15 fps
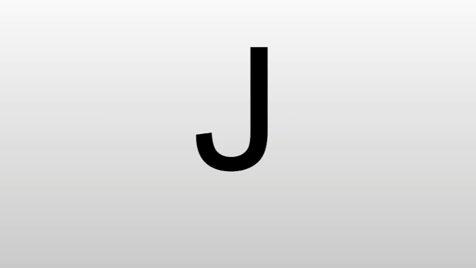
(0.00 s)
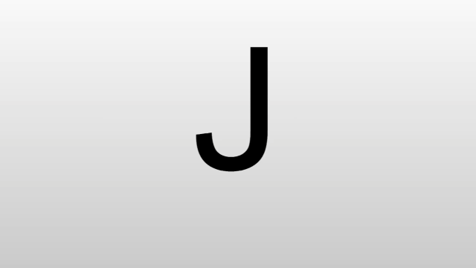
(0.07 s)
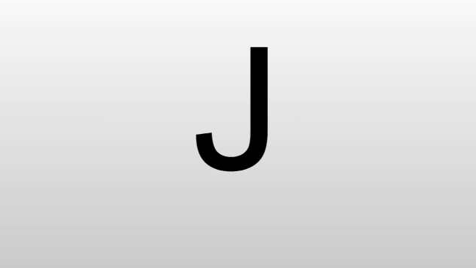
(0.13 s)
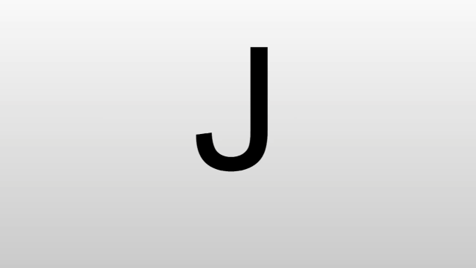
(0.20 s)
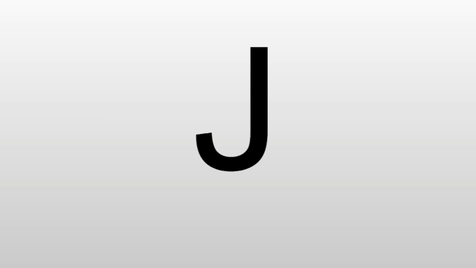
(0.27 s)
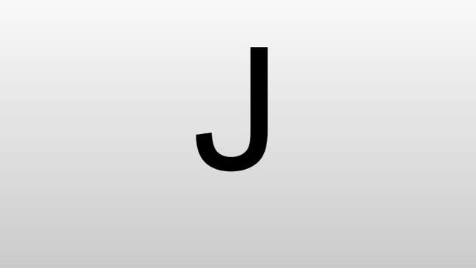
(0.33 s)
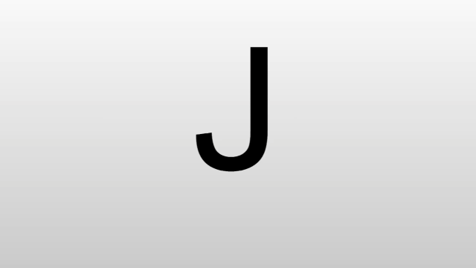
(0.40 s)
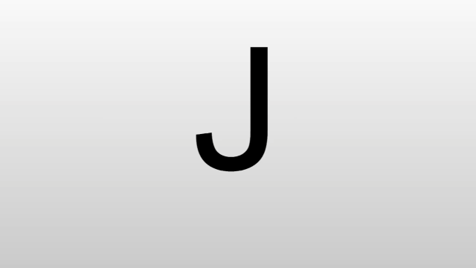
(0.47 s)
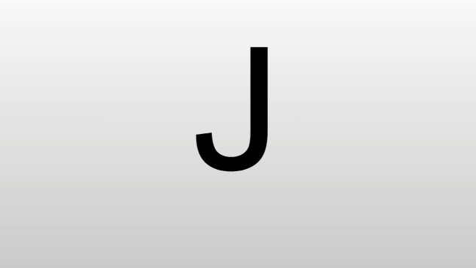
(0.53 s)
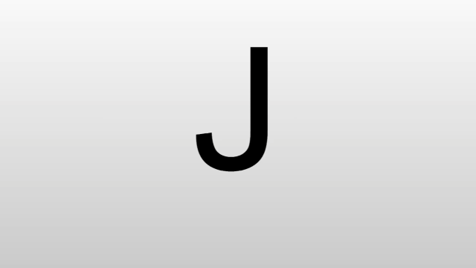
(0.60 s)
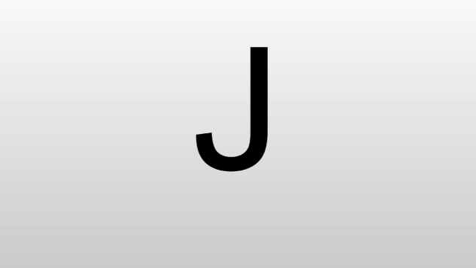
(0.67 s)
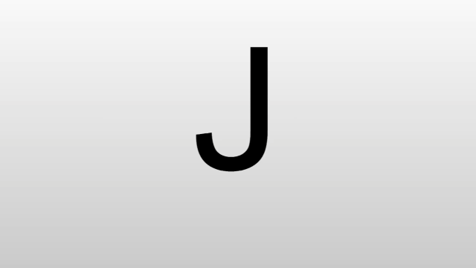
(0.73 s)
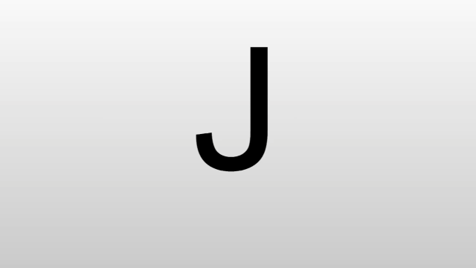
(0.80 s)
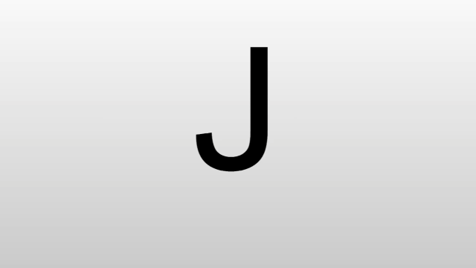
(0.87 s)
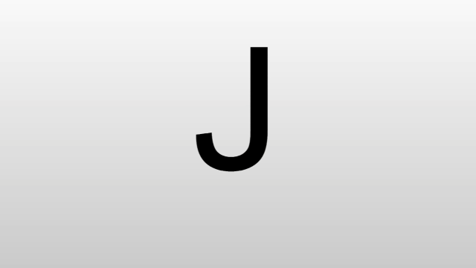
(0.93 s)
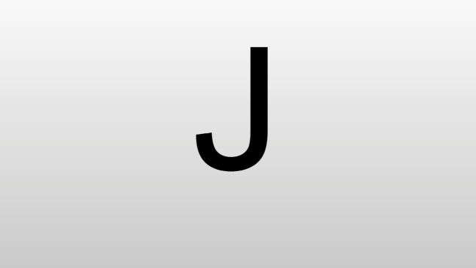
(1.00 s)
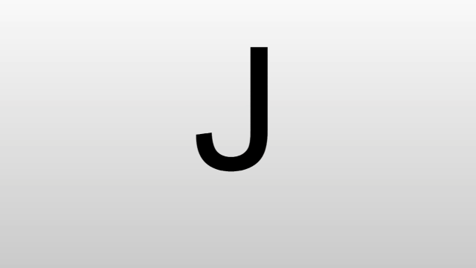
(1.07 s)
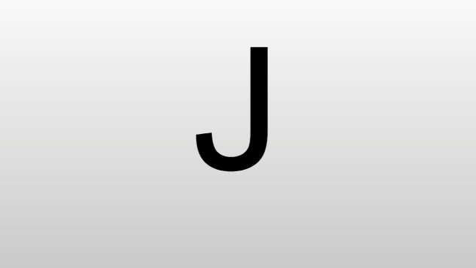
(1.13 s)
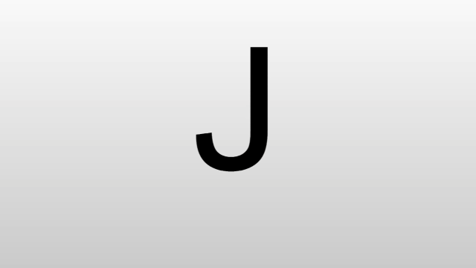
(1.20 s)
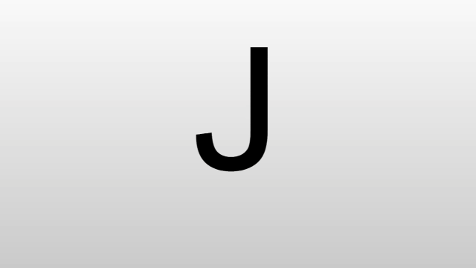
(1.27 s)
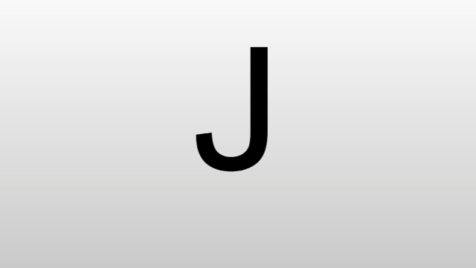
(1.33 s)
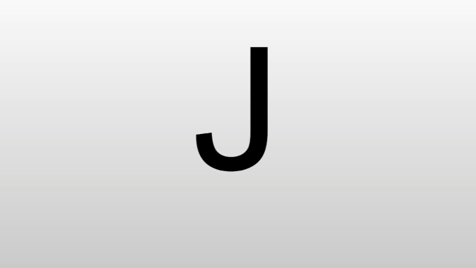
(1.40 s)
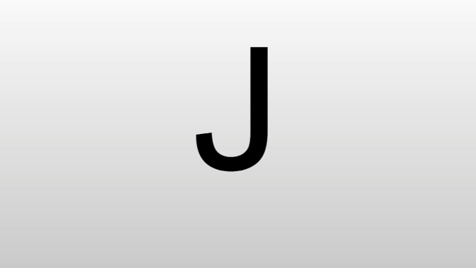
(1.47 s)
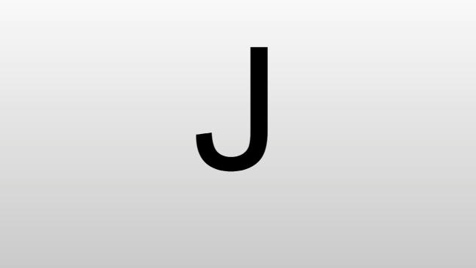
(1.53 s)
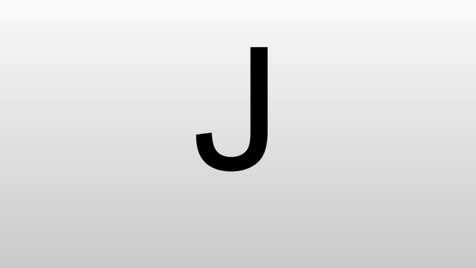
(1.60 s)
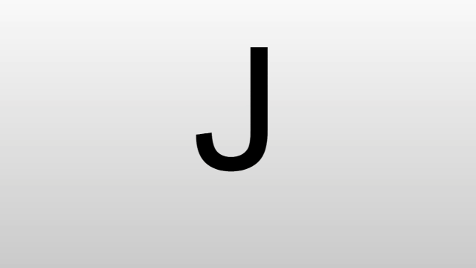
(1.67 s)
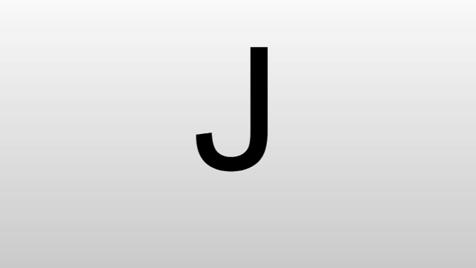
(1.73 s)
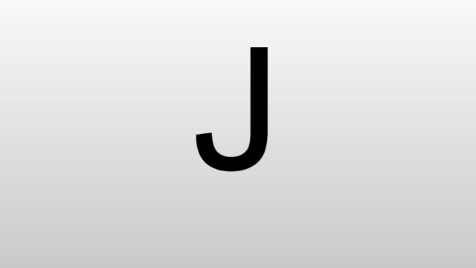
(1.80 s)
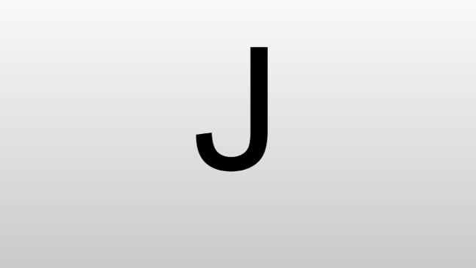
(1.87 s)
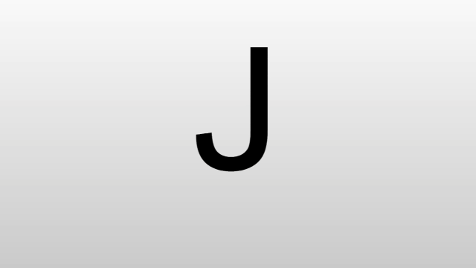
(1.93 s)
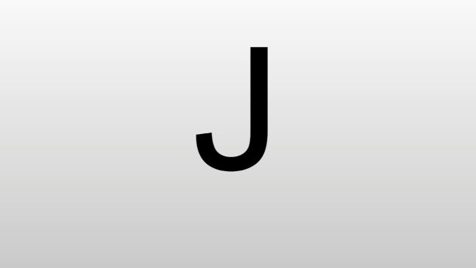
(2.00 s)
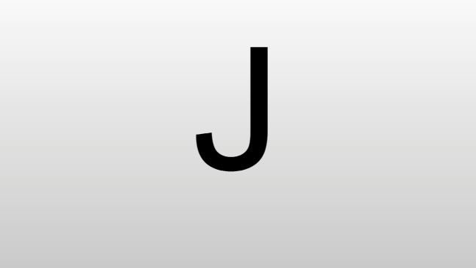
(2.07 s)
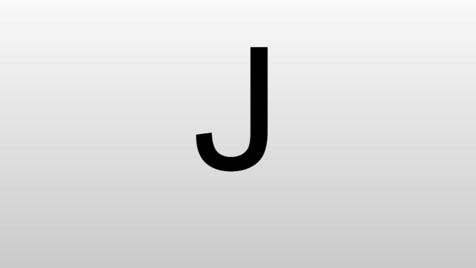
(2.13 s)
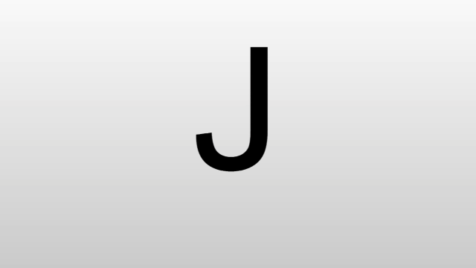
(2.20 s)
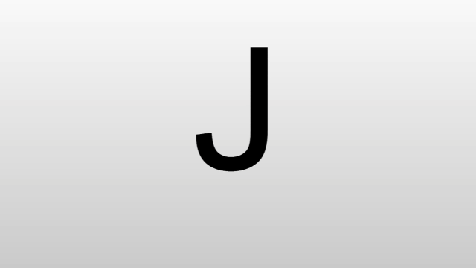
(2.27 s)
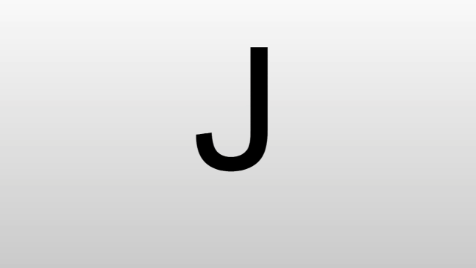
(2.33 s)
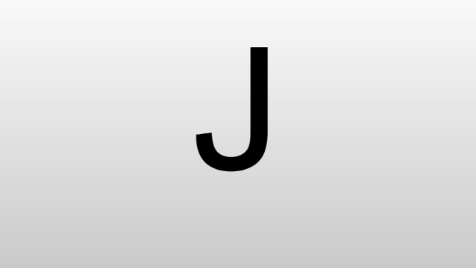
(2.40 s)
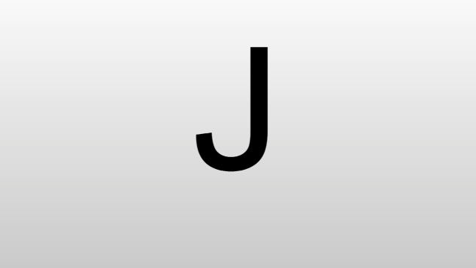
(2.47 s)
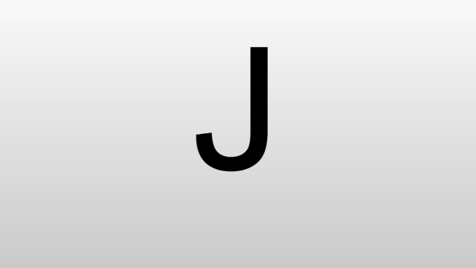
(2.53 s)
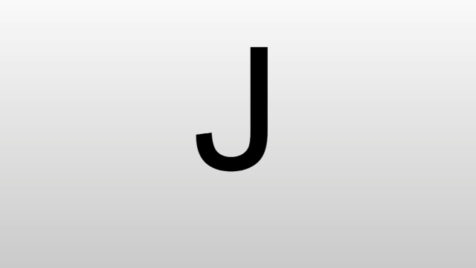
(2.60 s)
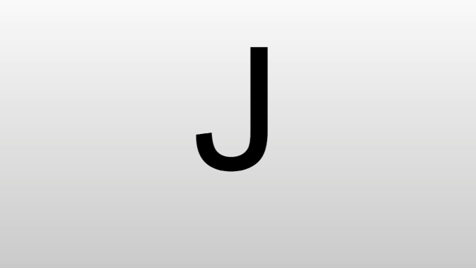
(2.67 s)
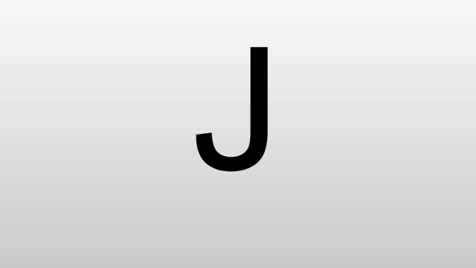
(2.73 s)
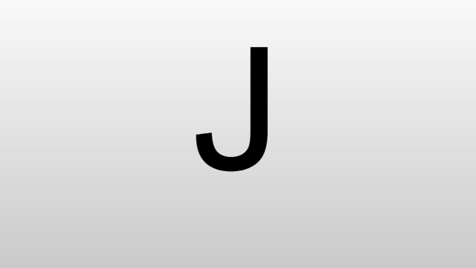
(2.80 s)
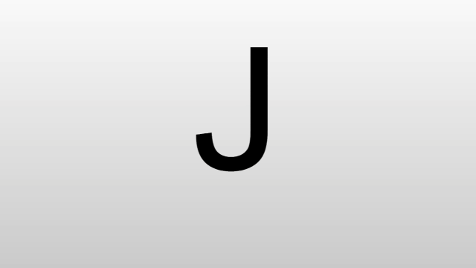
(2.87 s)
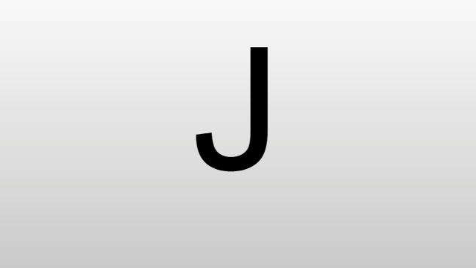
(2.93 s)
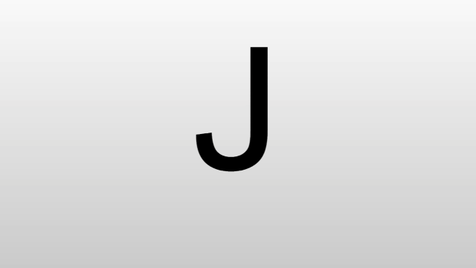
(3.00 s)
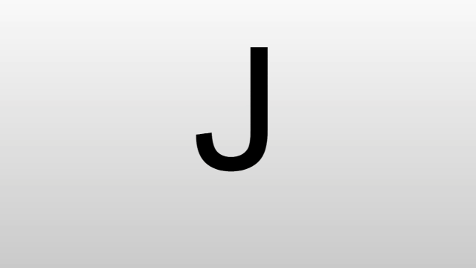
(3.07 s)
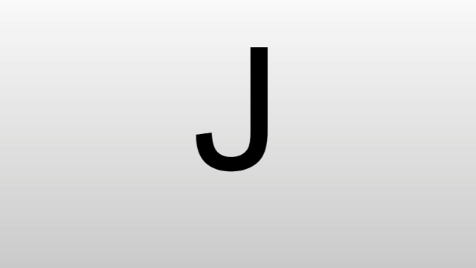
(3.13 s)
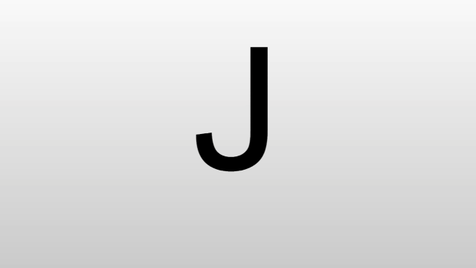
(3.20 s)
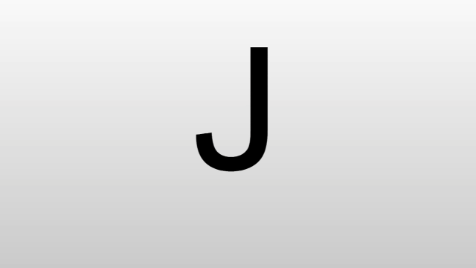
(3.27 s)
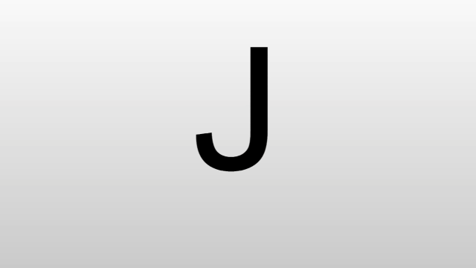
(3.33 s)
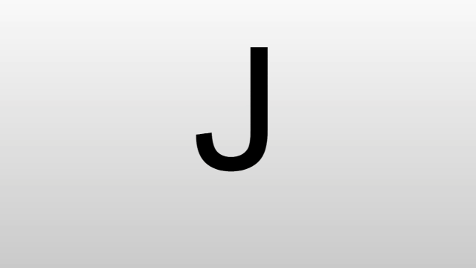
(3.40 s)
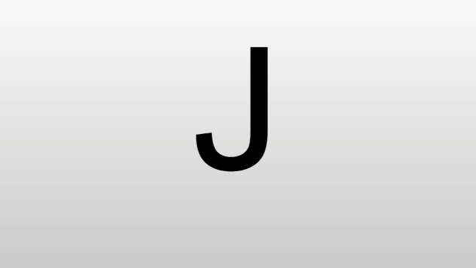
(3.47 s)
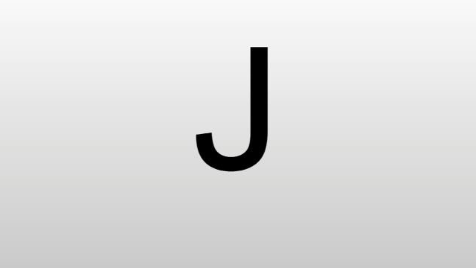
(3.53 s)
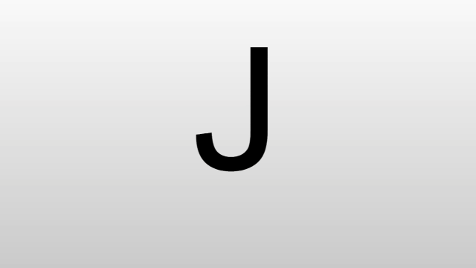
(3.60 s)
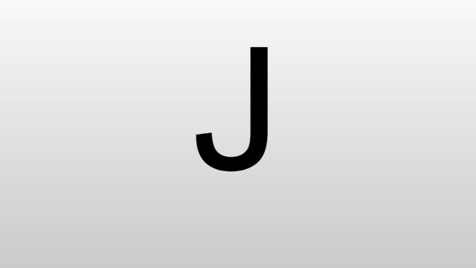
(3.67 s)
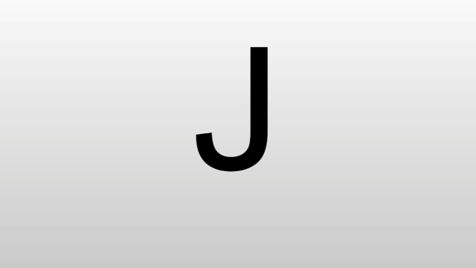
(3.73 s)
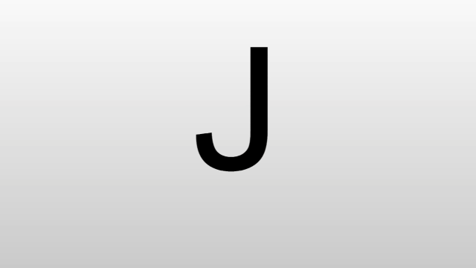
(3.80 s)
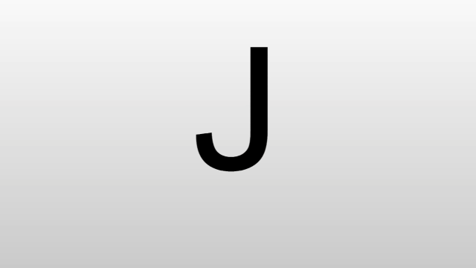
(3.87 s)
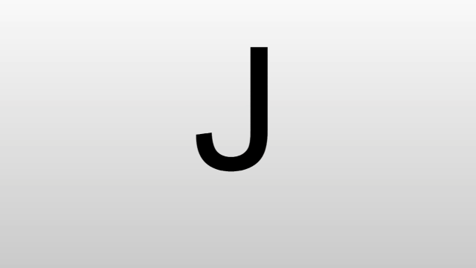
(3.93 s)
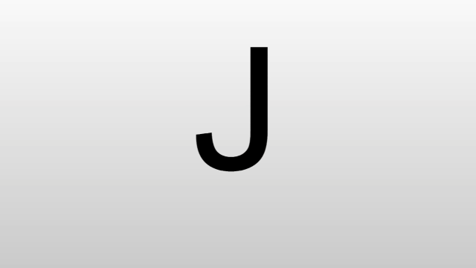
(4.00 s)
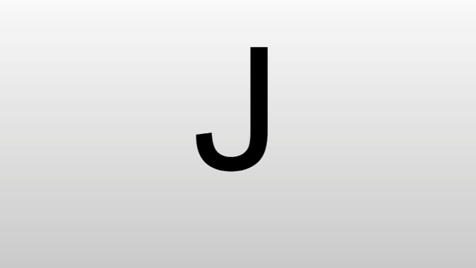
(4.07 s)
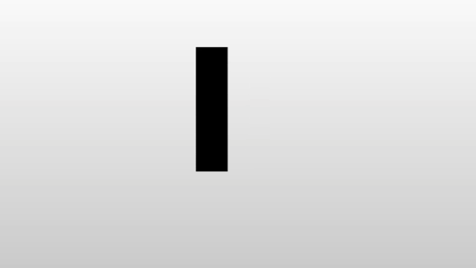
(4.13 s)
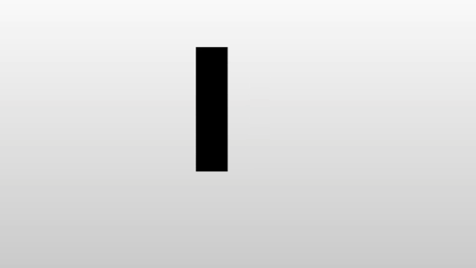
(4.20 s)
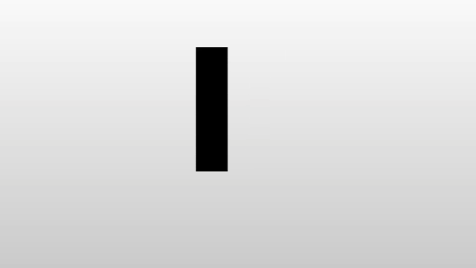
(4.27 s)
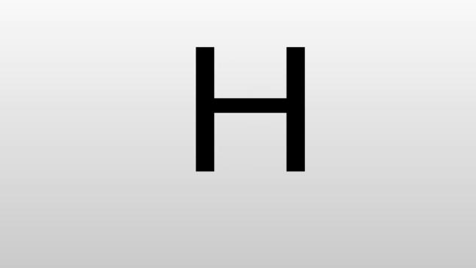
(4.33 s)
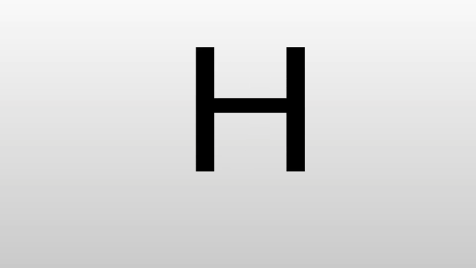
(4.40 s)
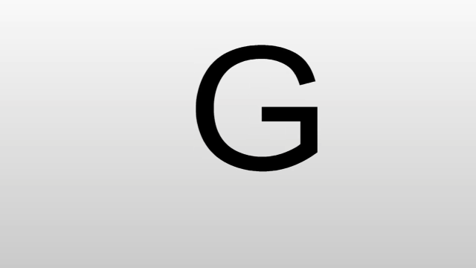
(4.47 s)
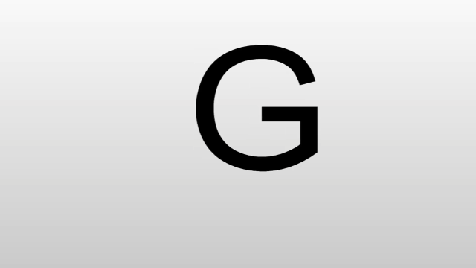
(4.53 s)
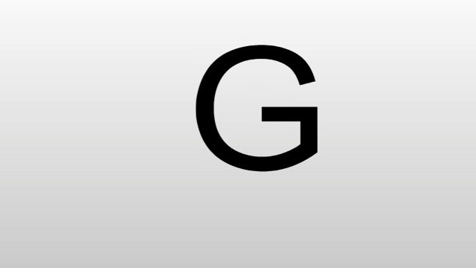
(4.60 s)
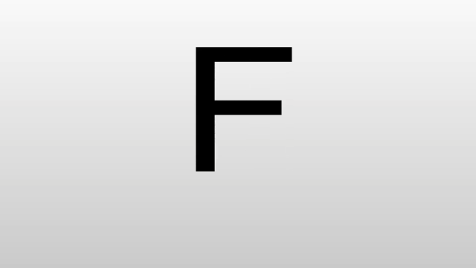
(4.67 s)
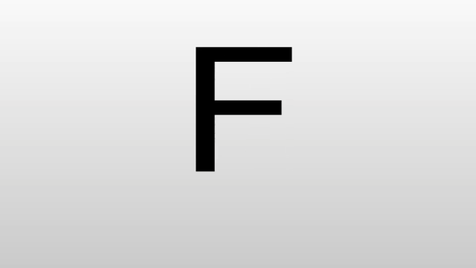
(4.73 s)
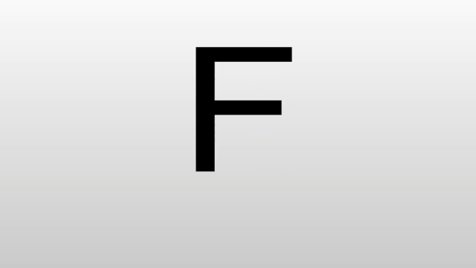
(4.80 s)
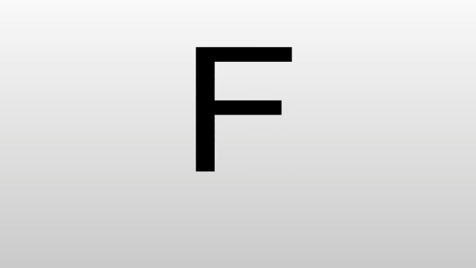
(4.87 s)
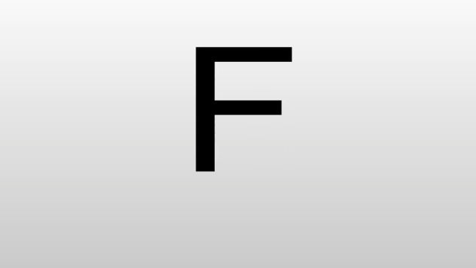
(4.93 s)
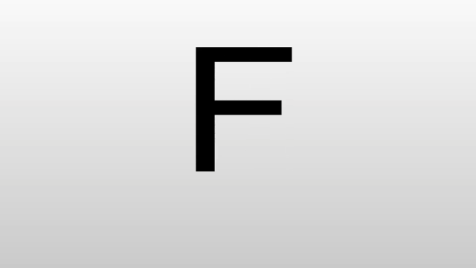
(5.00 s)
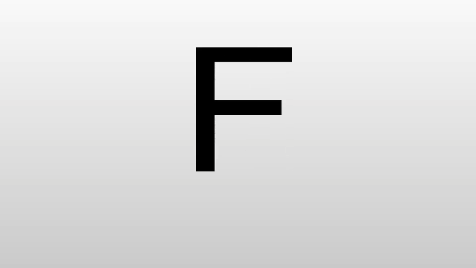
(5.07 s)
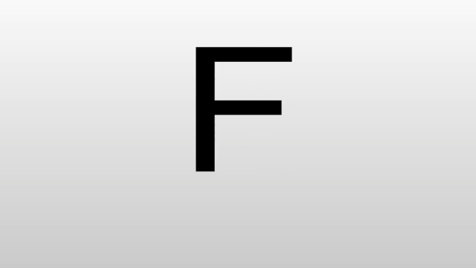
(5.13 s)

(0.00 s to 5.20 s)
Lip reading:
No face is visible, so there are no lips to read.